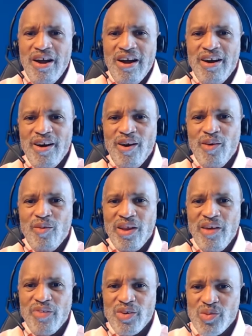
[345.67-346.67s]
when I
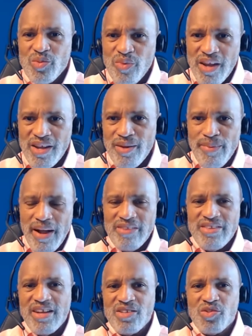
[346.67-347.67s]
first read about
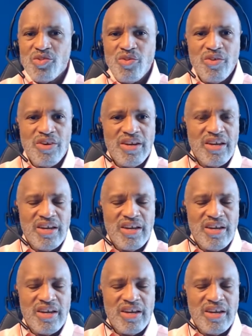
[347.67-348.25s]
that story,